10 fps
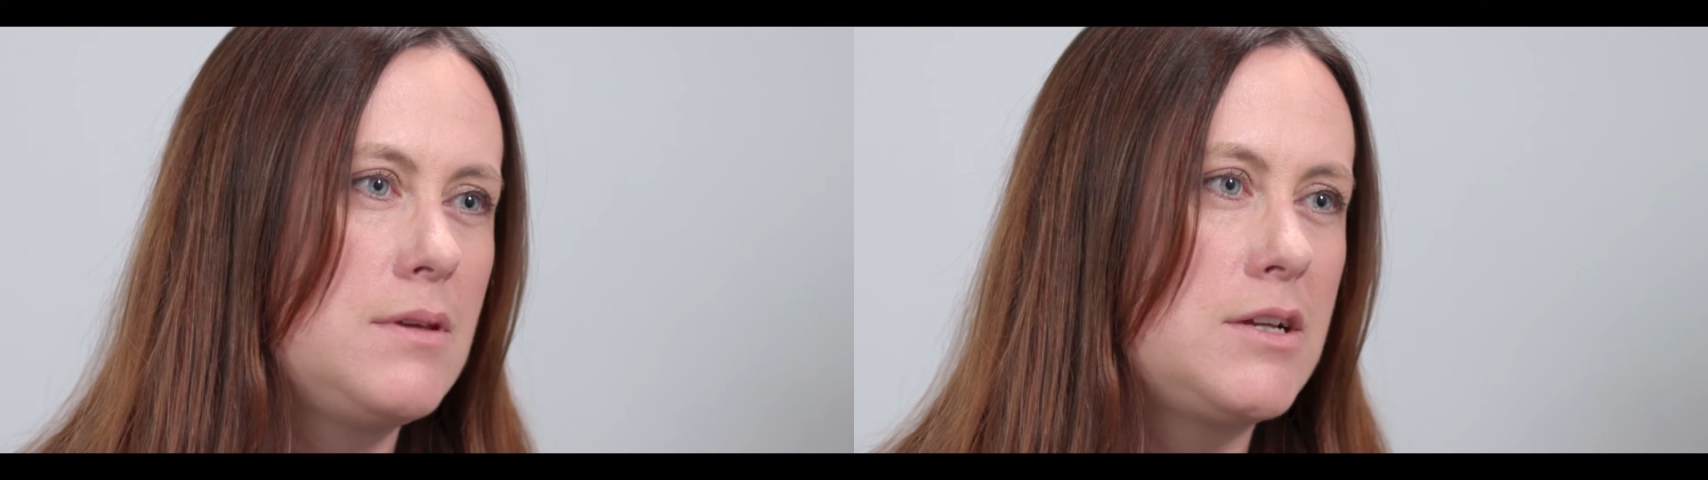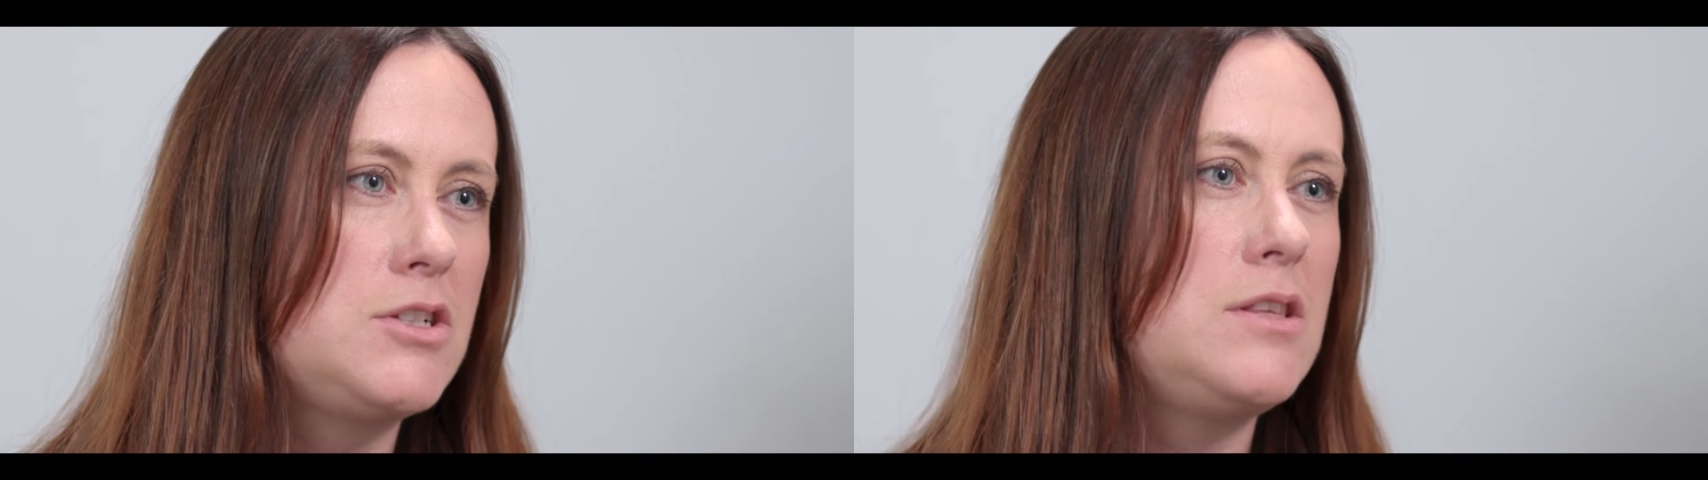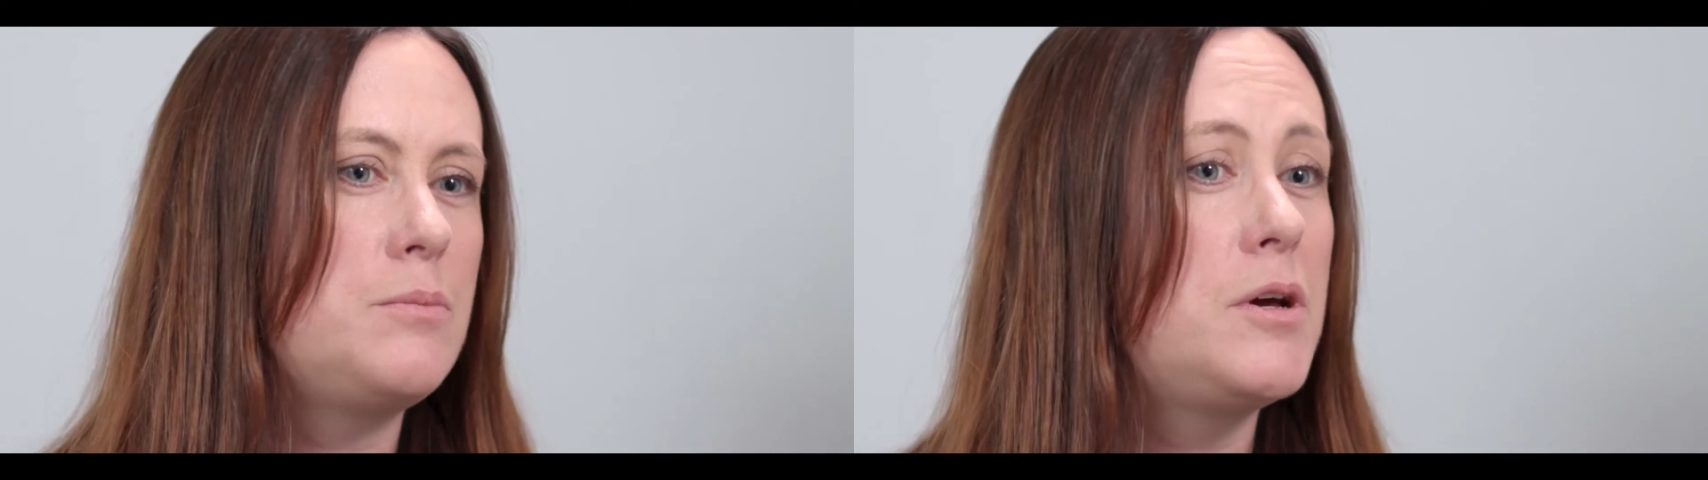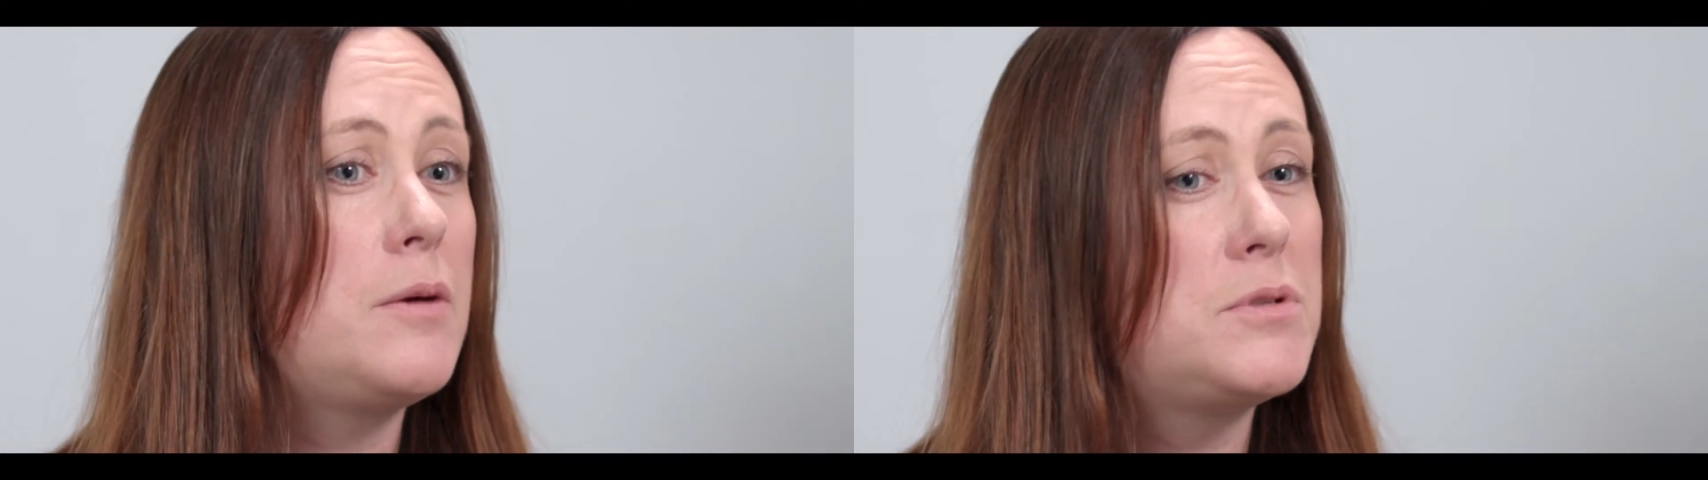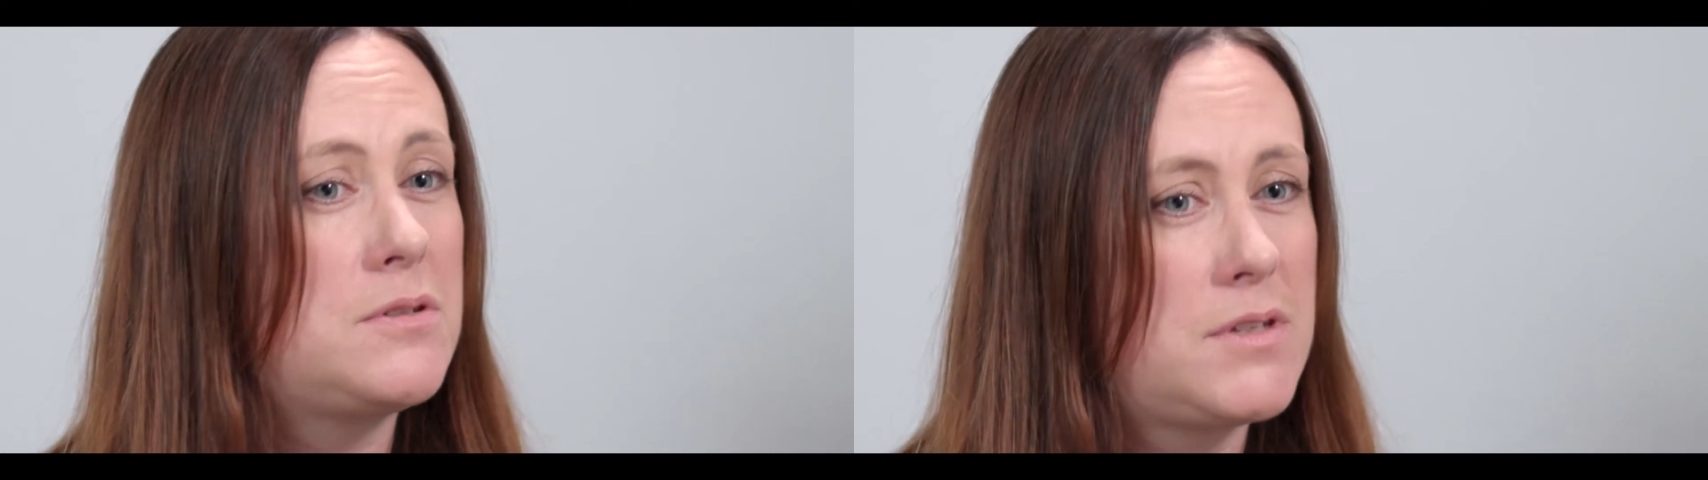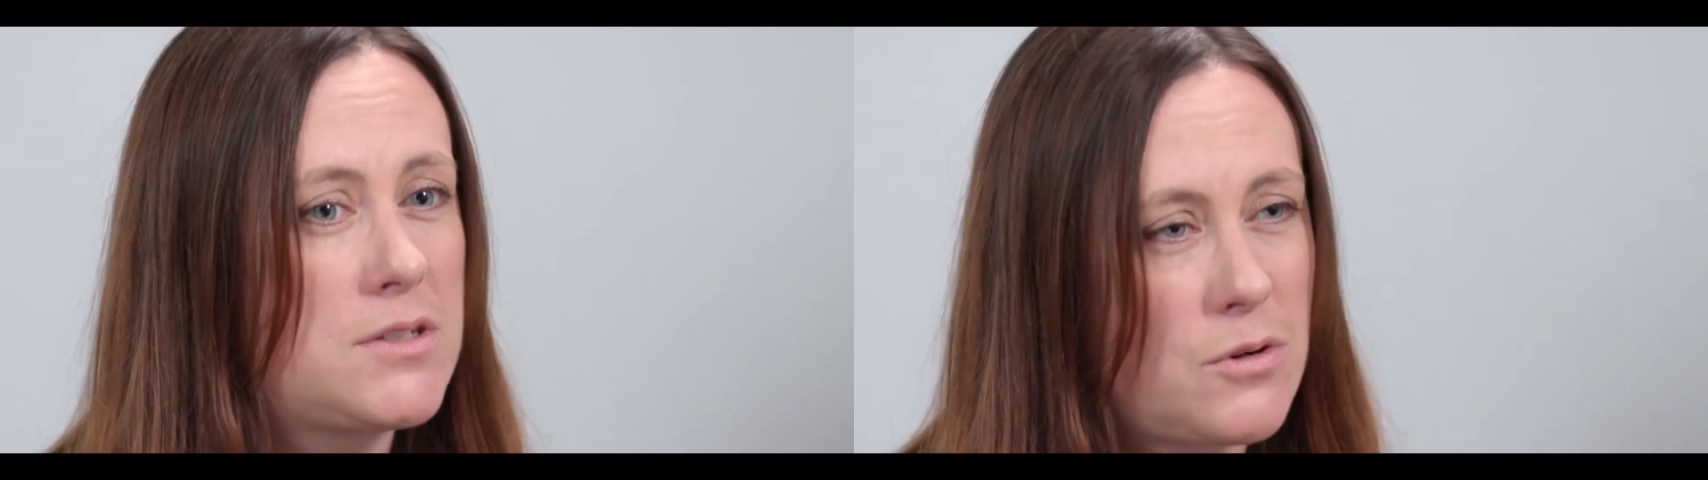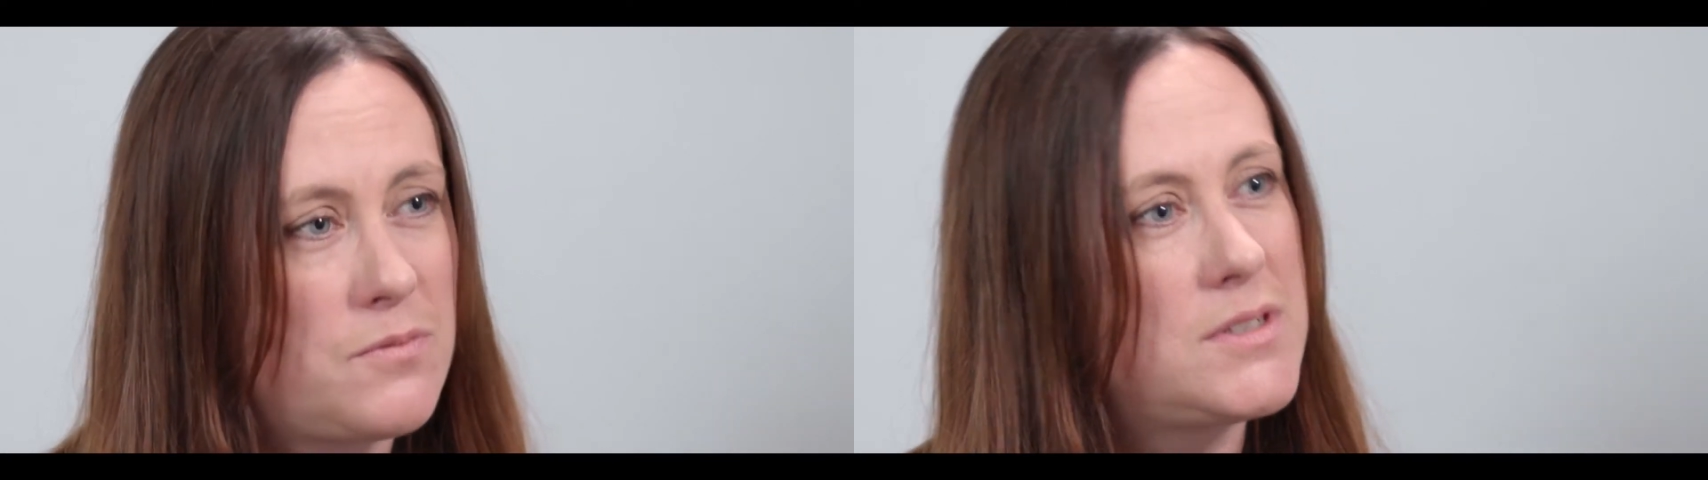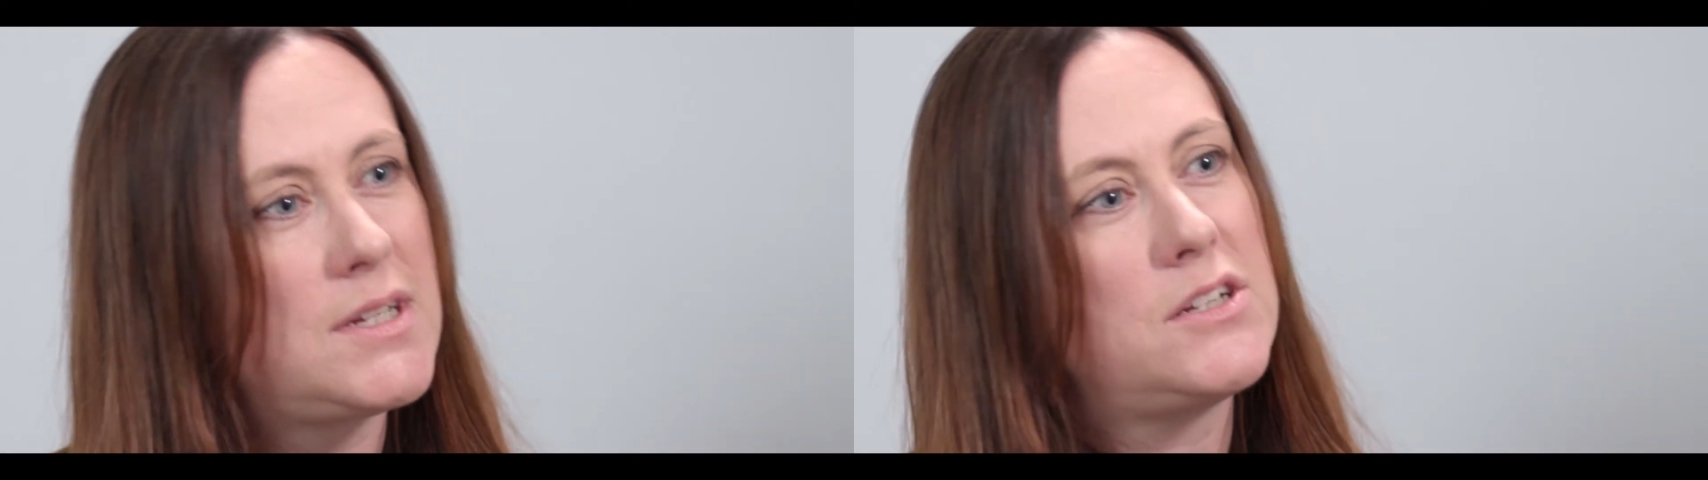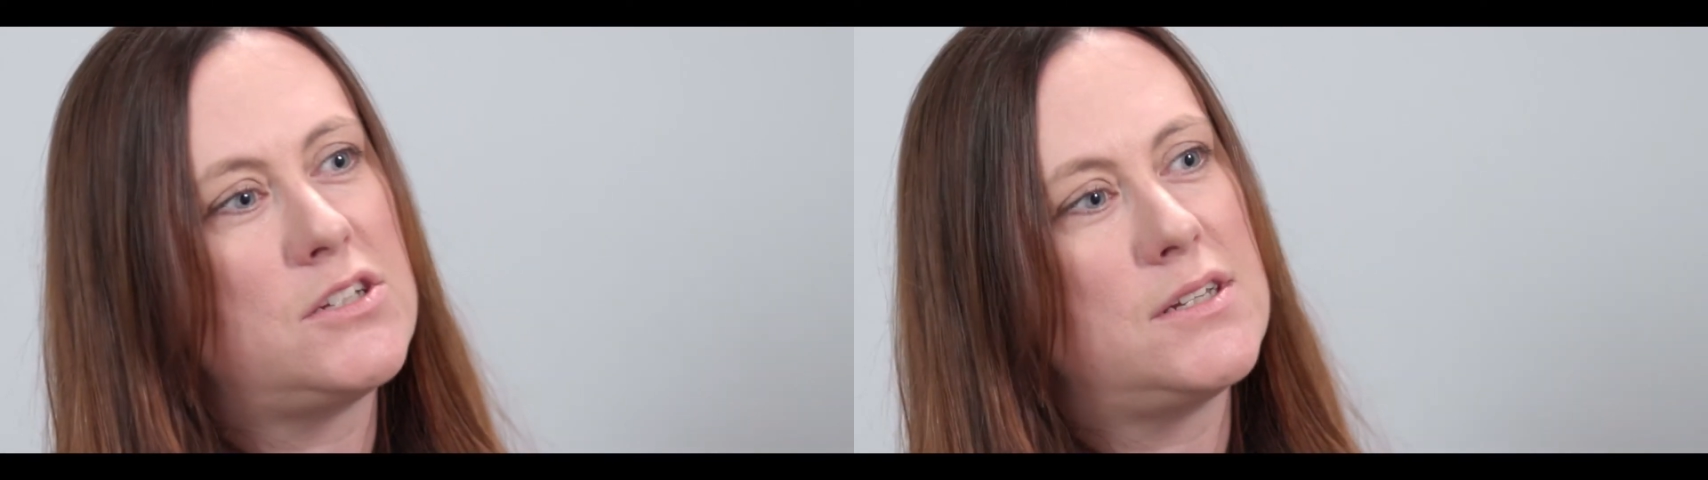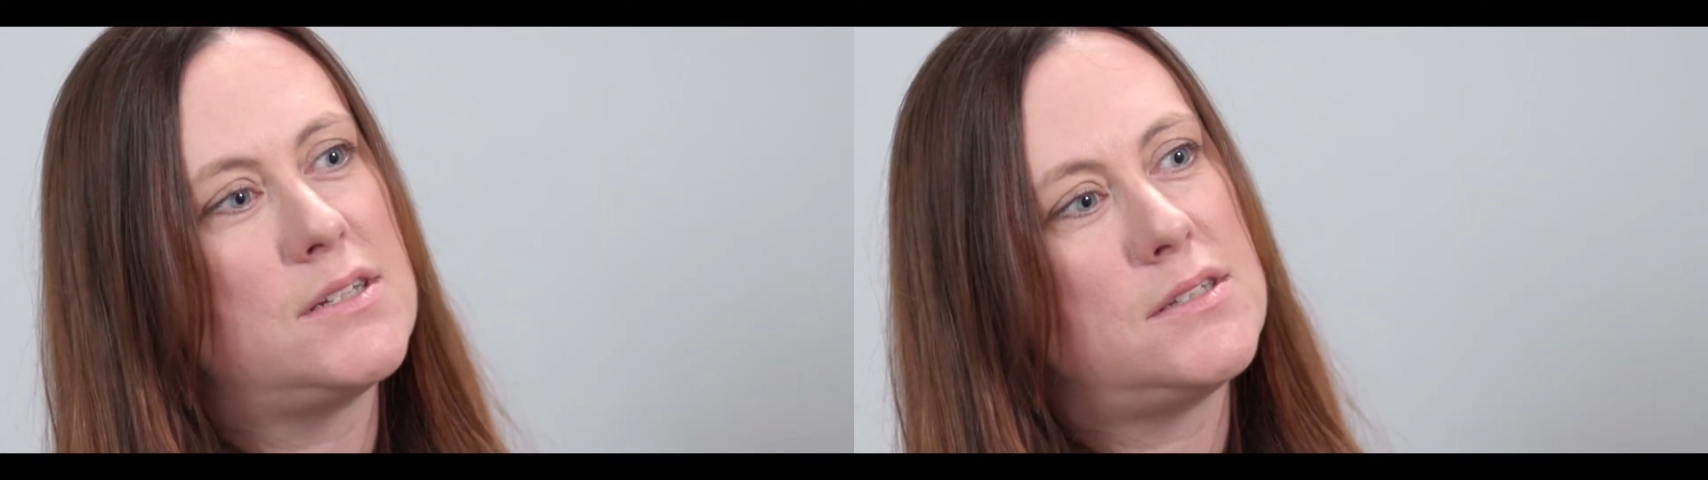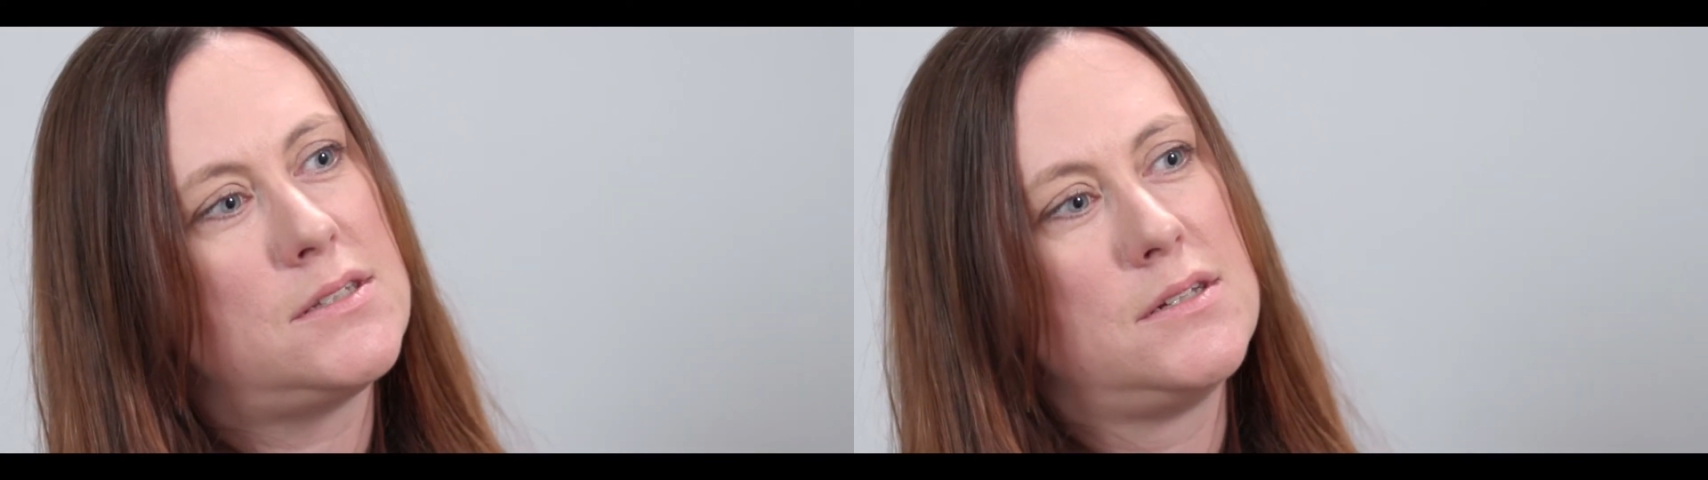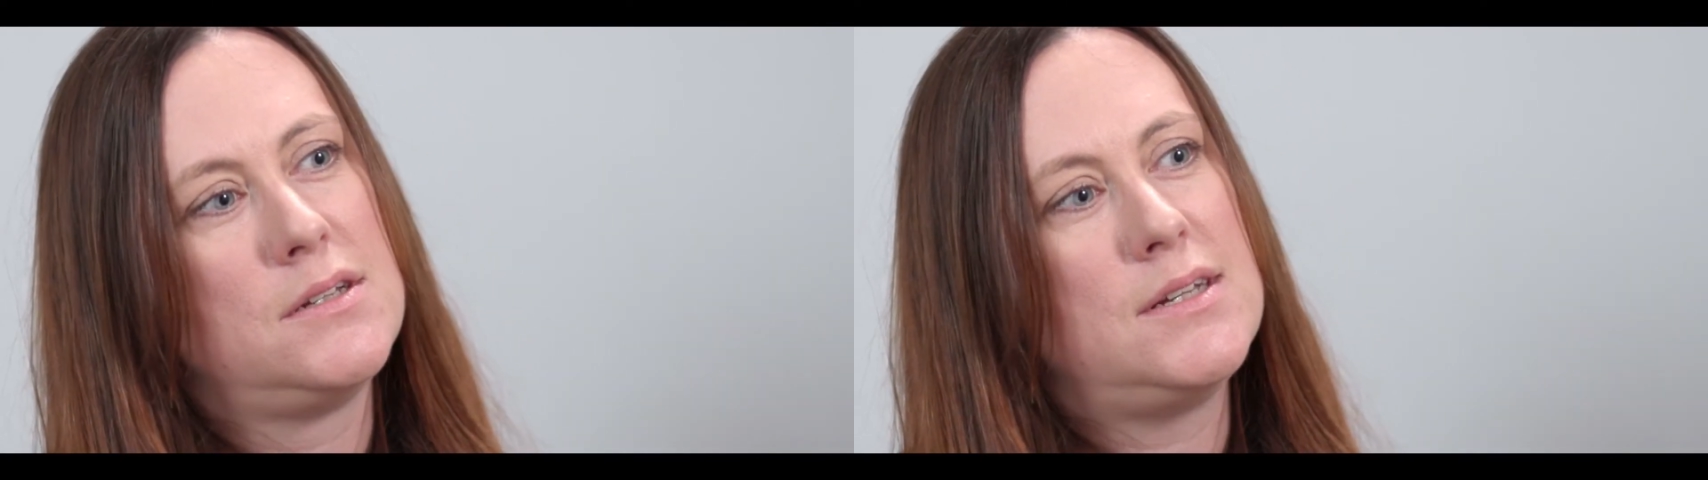actually the purpose of this conversation is